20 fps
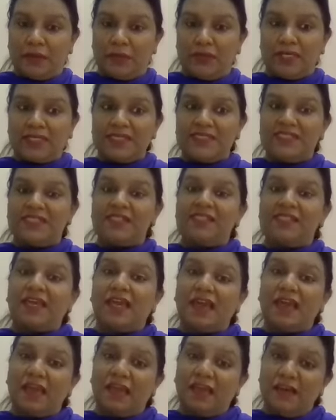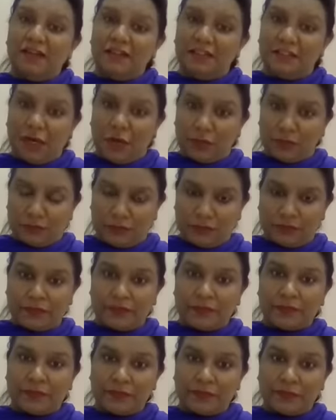It is scaled down,
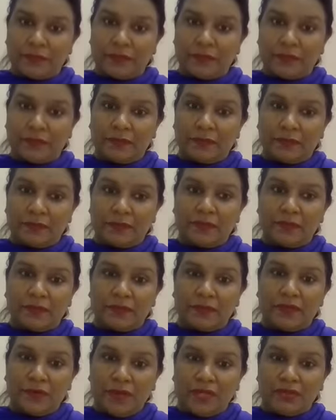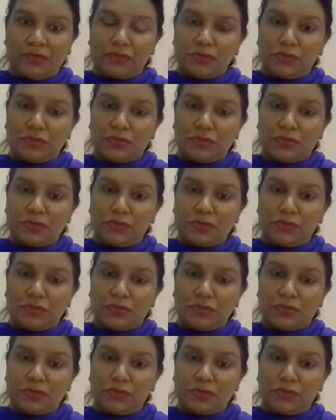right?